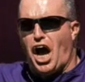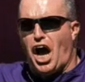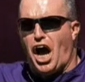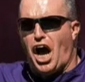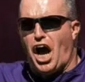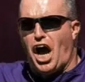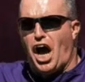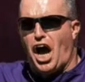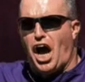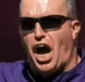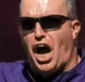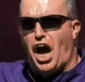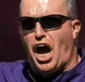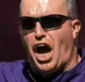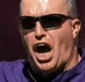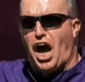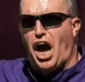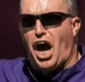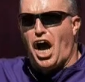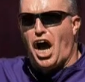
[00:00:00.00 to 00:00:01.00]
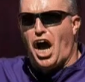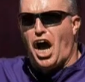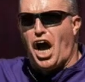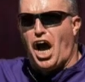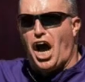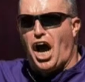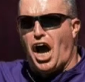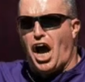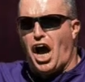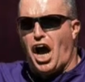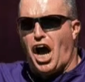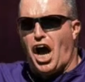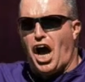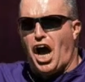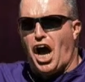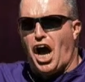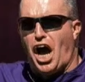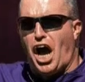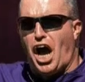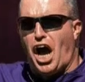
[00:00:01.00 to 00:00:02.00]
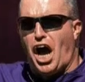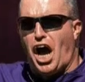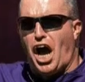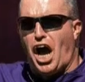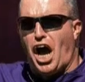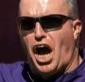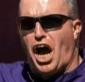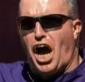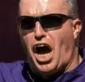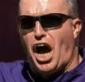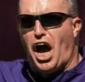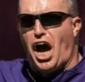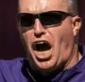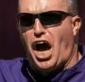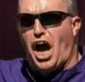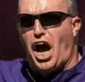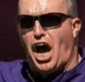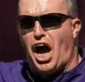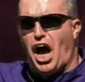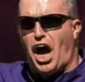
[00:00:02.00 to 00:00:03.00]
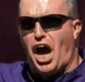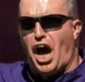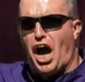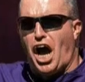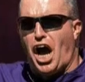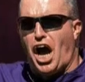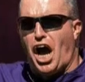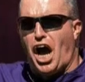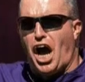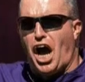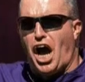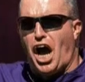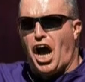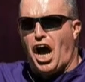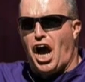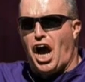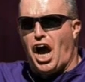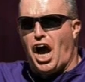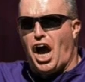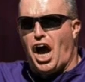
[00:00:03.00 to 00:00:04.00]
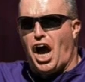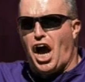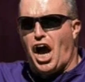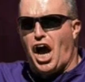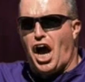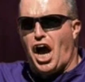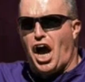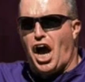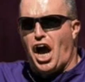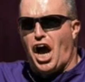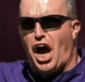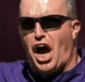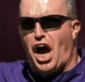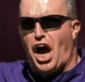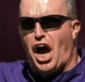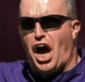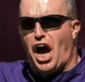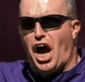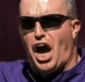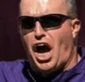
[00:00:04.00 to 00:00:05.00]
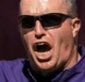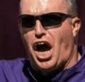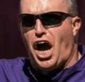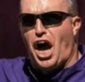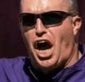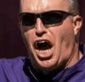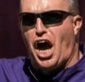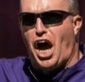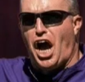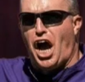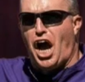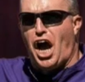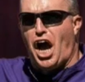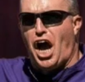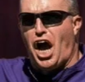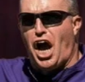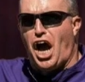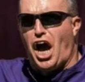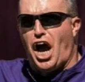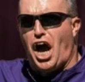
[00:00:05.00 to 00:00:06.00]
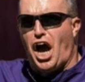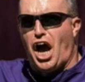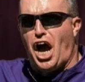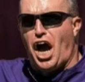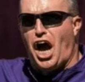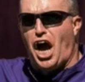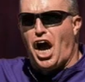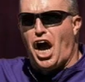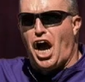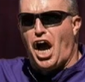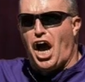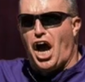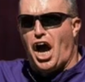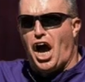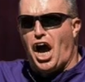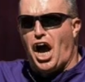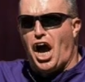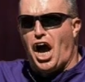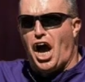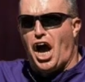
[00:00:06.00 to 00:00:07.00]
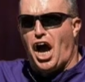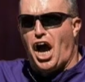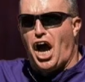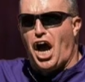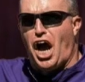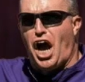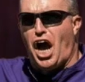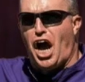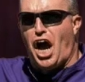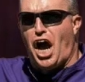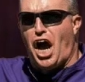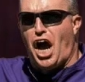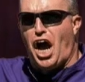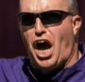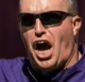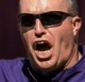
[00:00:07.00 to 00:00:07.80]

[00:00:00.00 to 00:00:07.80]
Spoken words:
[no speech]